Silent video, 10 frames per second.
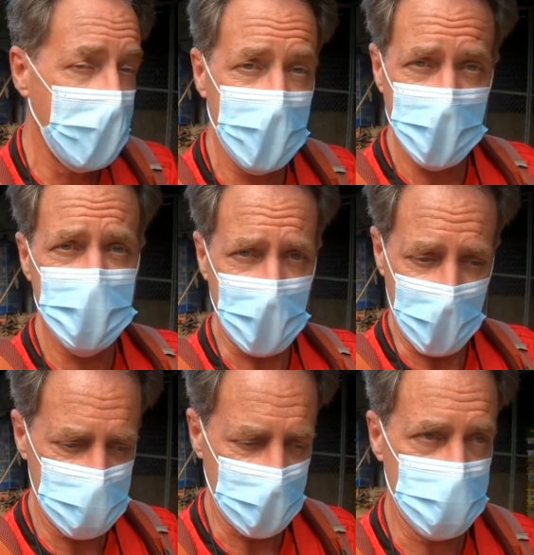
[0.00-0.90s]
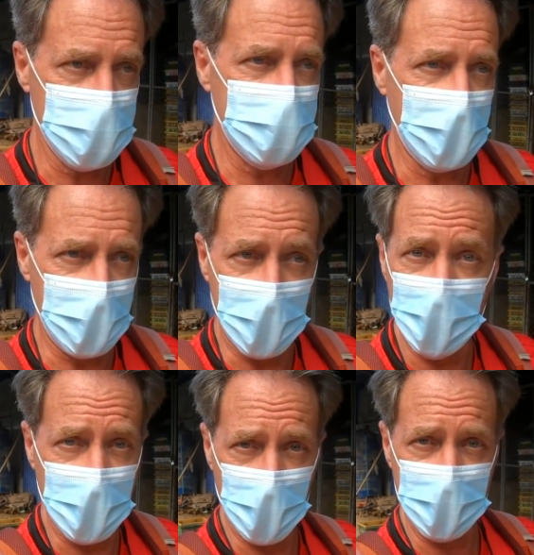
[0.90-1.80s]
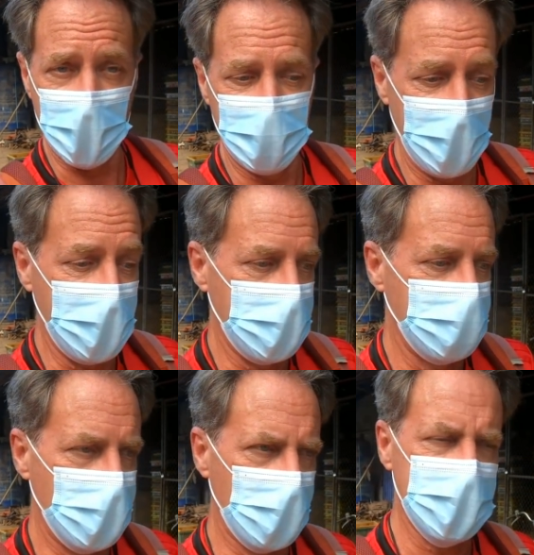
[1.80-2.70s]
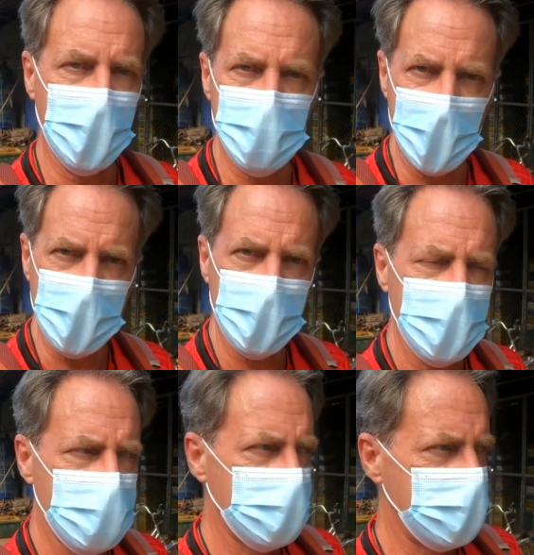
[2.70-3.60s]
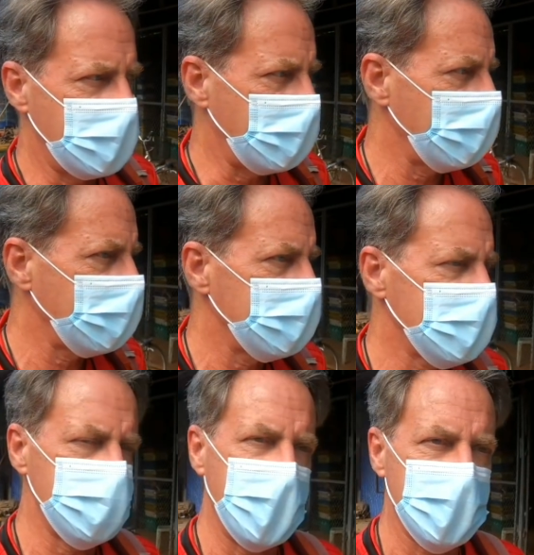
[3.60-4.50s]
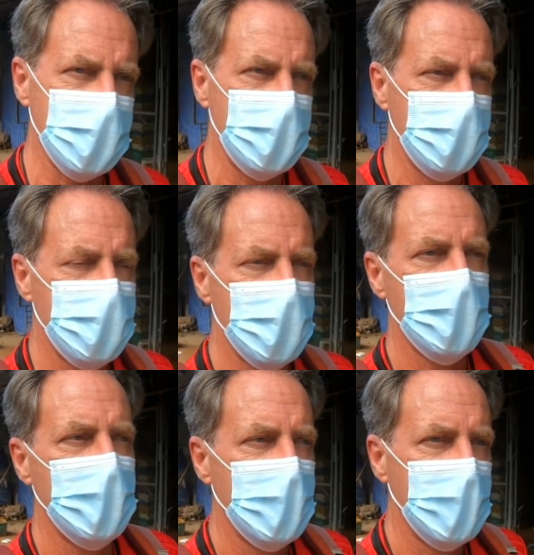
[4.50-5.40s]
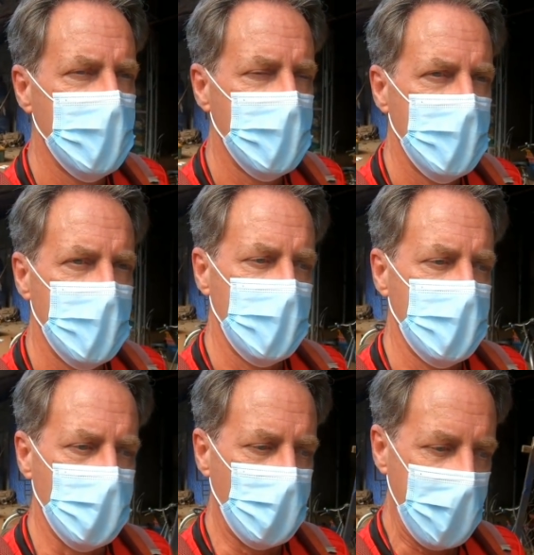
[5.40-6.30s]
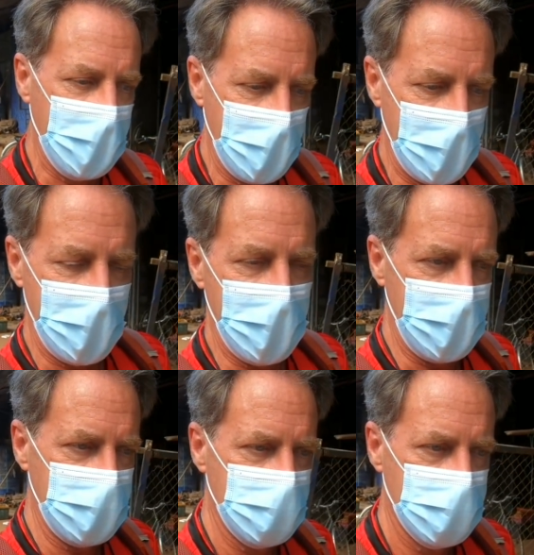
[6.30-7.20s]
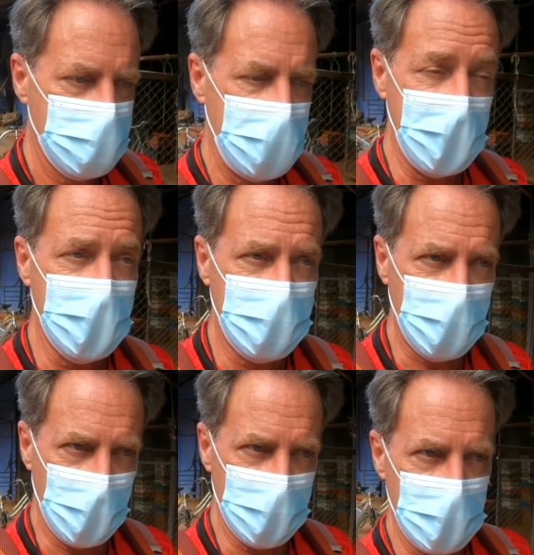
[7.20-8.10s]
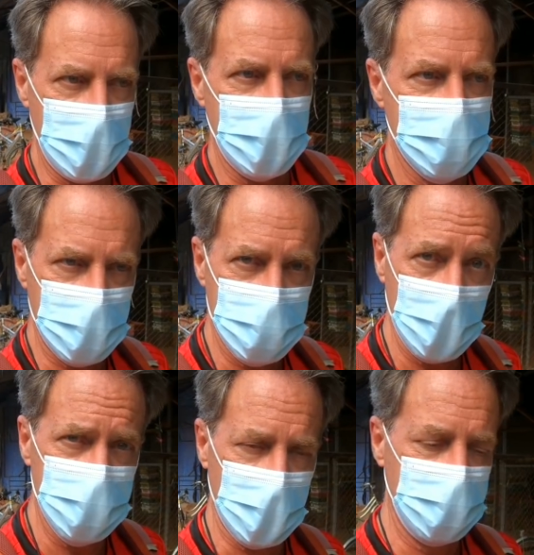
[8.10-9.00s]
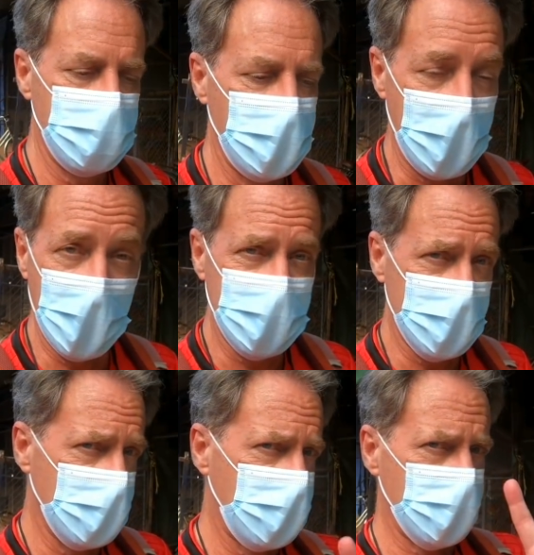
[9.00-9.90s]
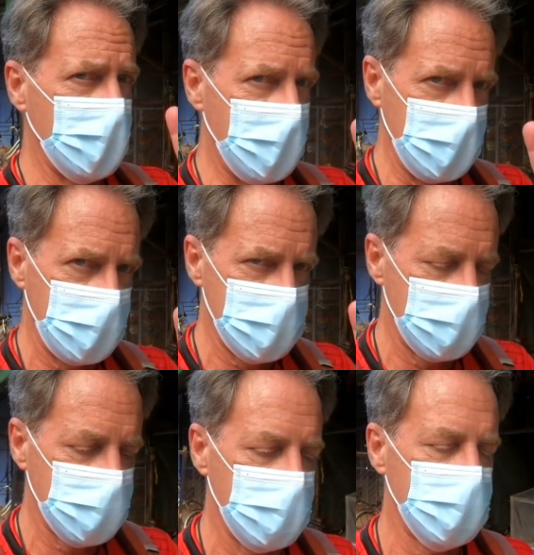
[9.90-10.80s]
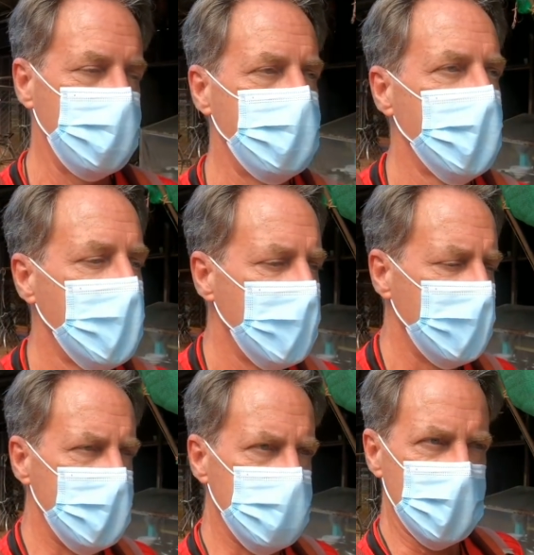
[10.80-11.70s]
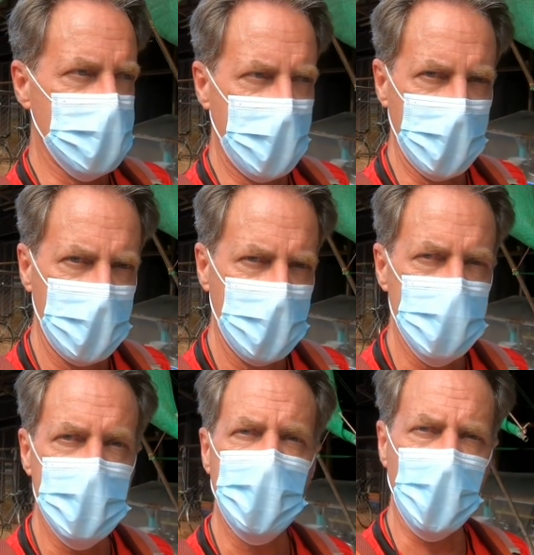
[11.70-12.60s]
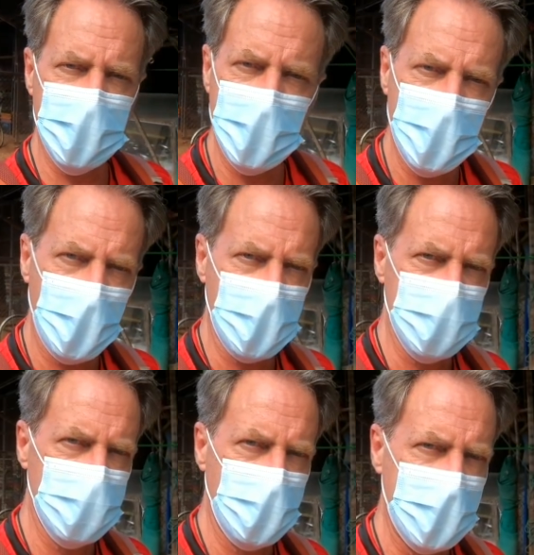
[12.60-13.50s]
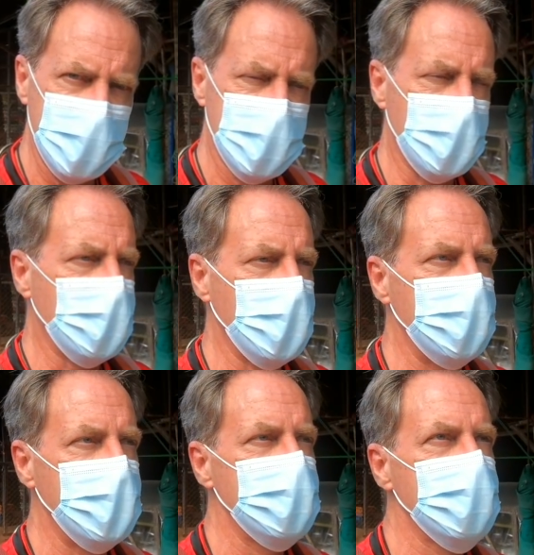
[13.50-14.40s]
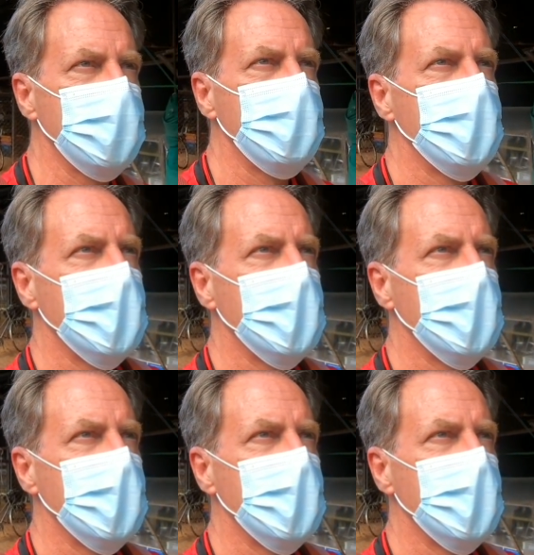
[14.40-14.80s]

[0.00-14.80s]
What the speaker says: And in this case, I should say that everything worked out fine. It worked out better than I expected. When I paid for the subscription, I went for the 3-month subscription, which was $14 US for 3 months.